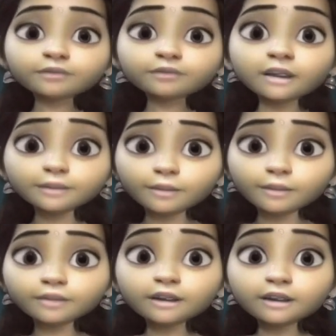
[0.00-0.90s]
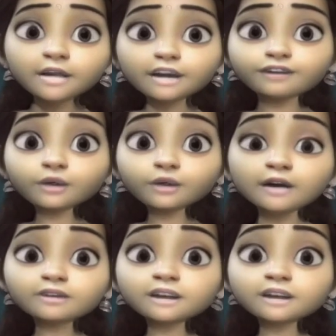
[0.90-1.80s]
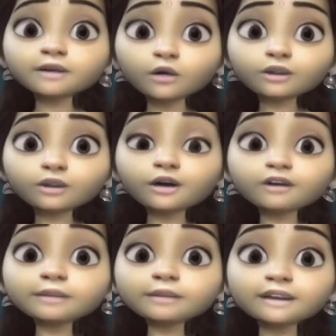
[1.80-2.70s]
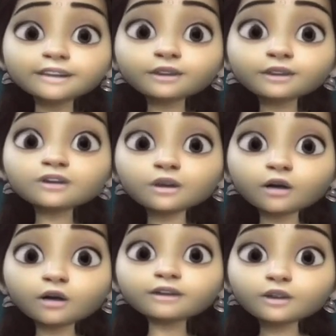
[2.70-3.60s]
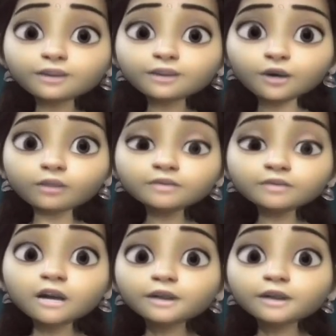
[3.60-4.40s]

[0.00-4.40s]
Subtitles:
Remember, if you have some doubt on your ability to solve those problems,